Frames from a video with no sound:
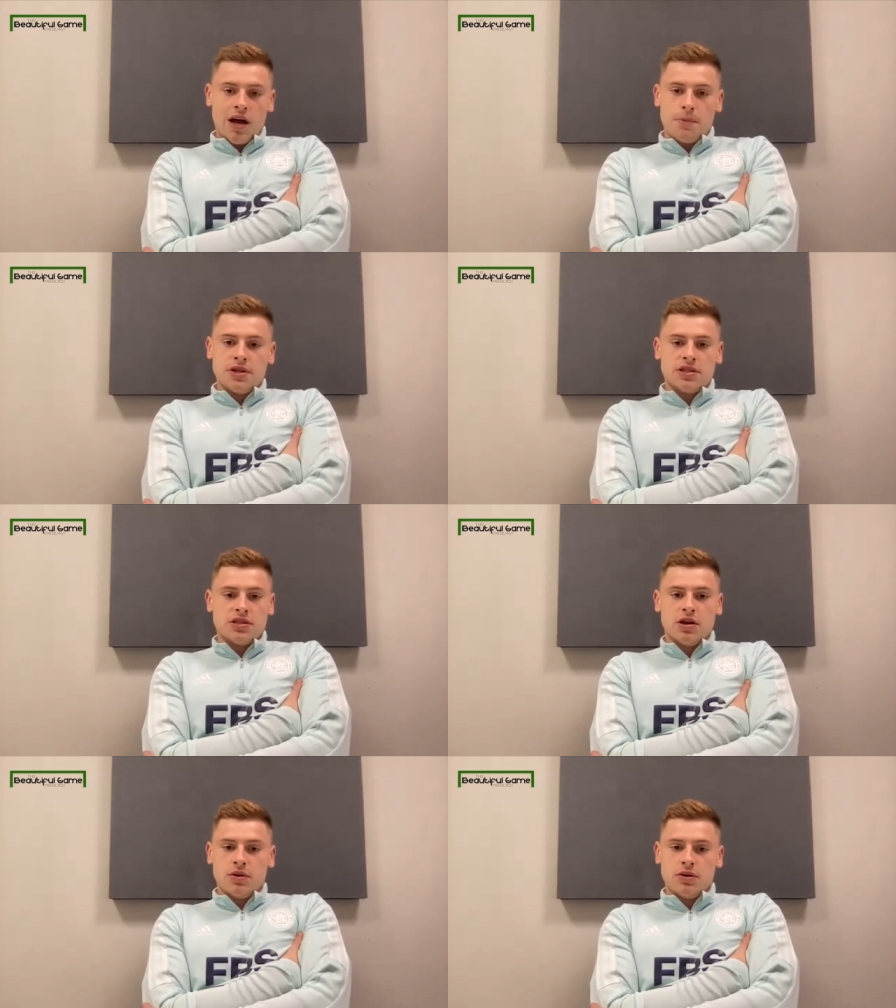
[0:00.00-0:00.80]
than happy
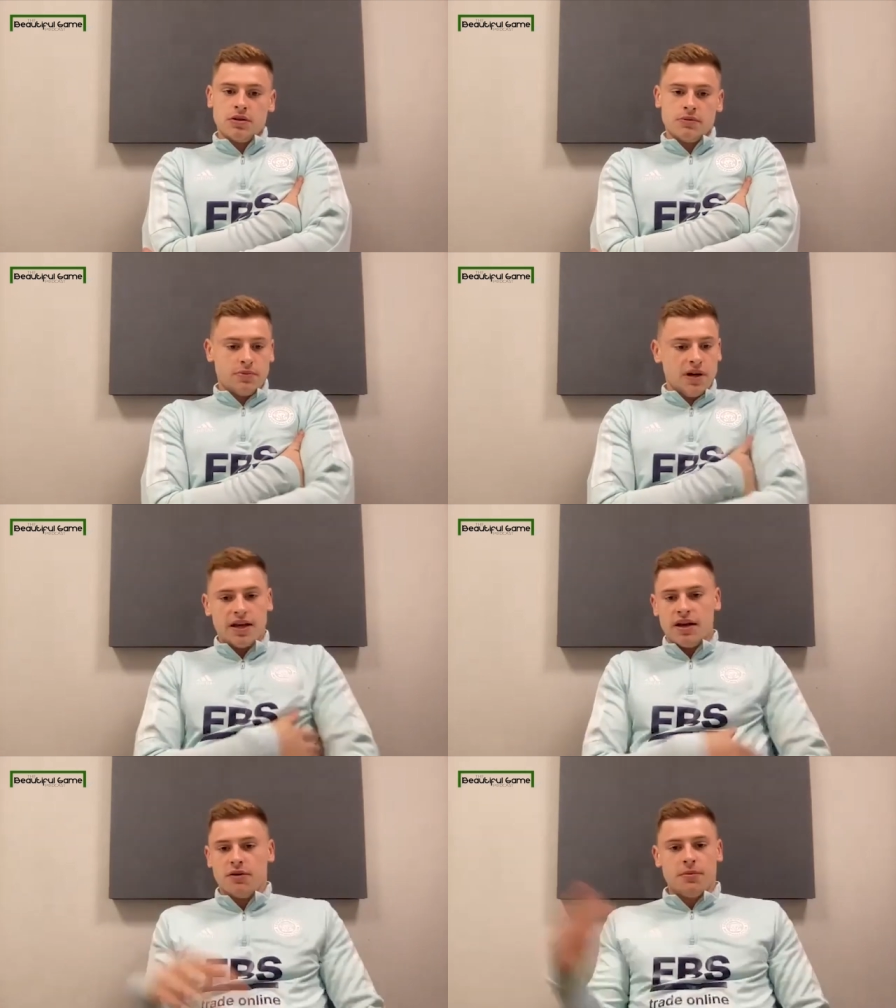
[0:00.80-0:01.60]
to go and
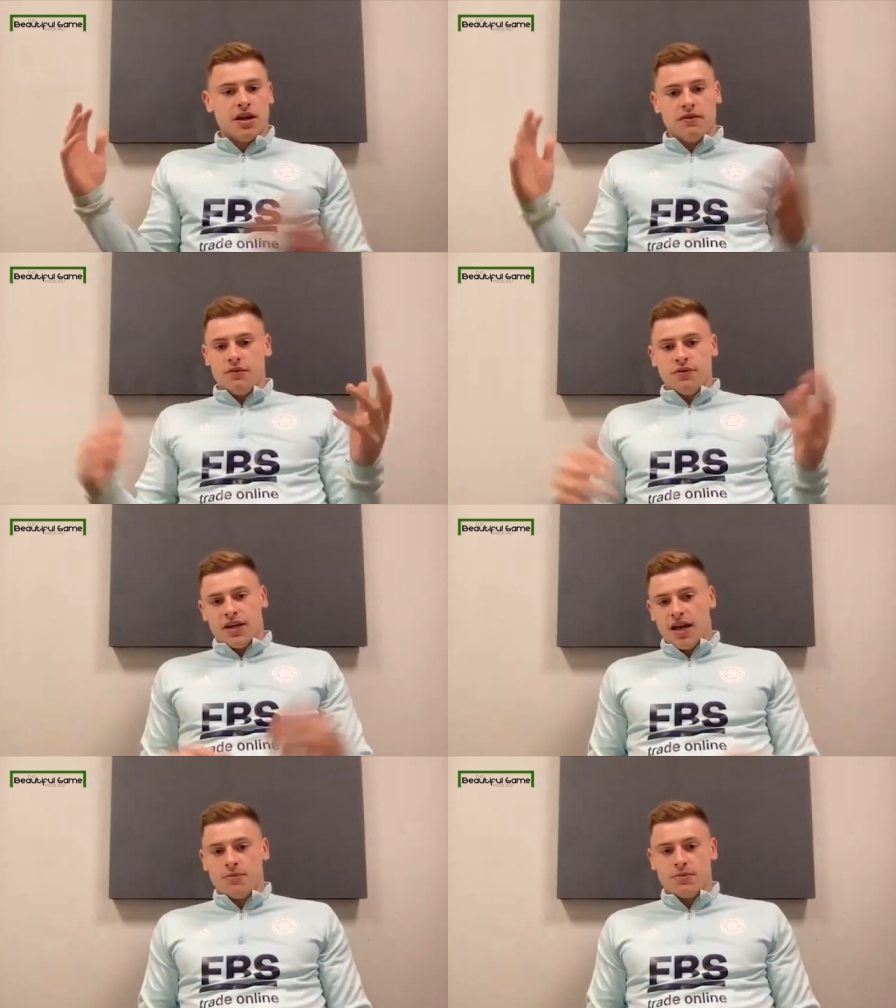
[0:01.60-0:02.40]
play every minute of
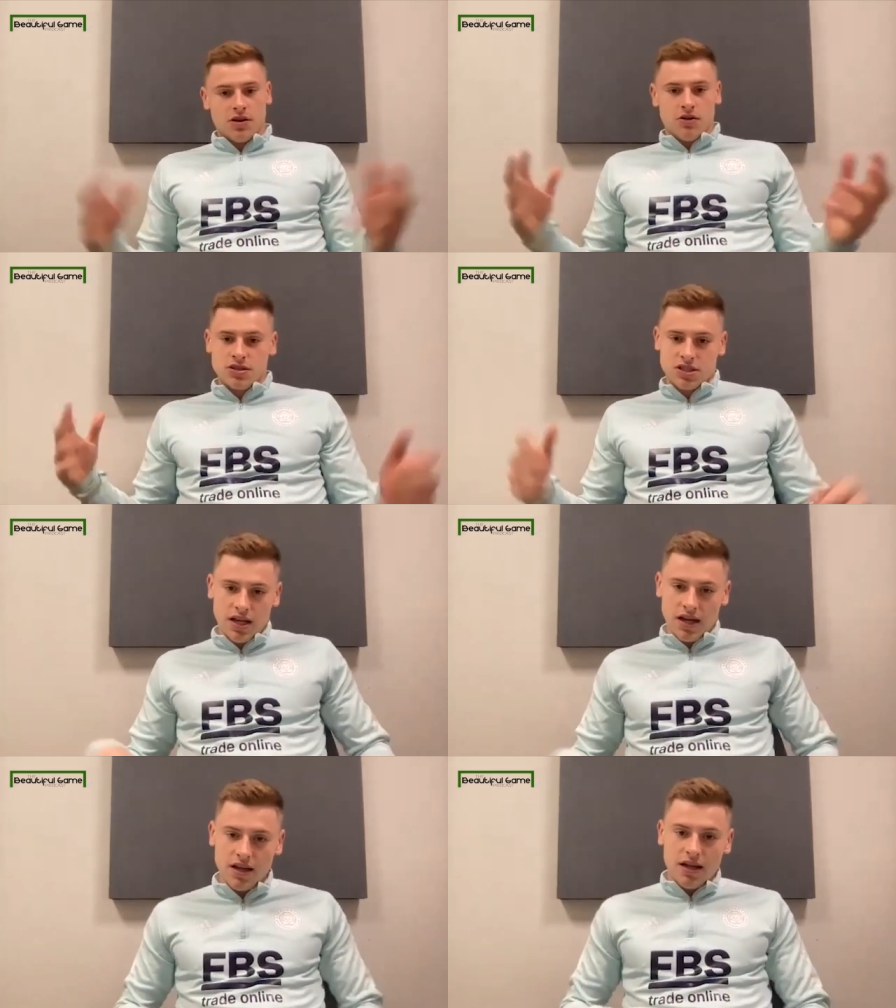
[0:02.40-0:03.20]
every game as long as
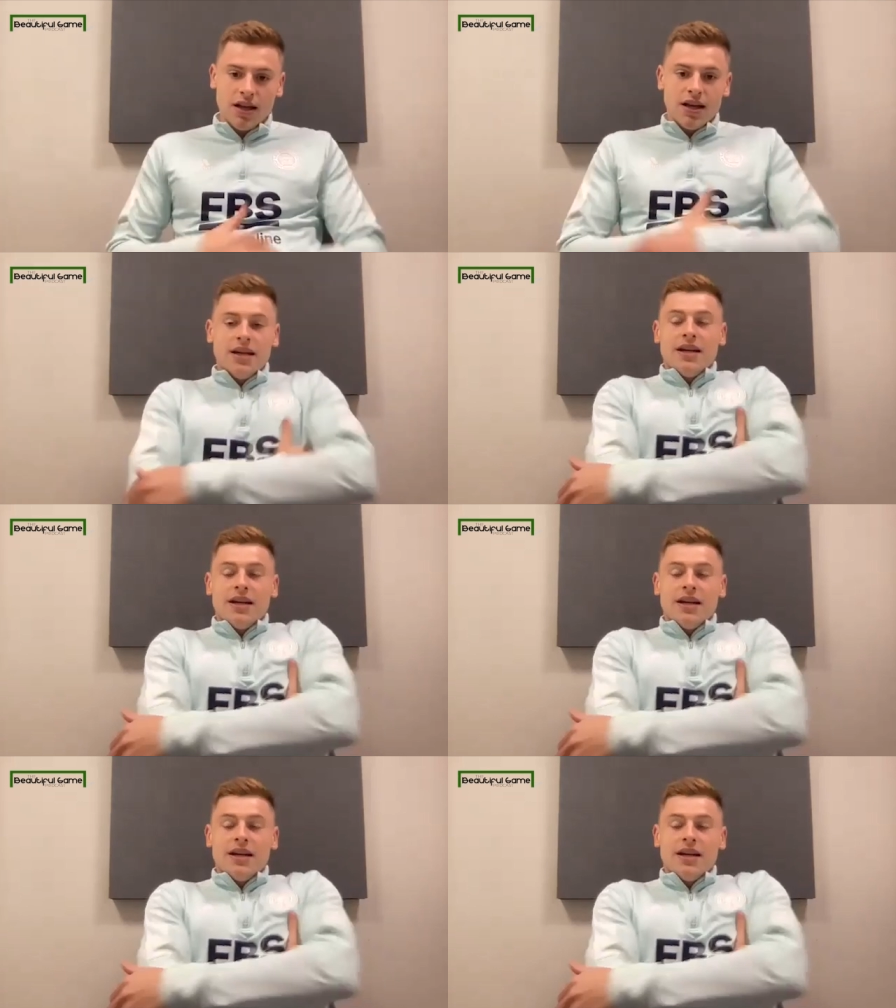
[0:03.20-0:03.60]
they're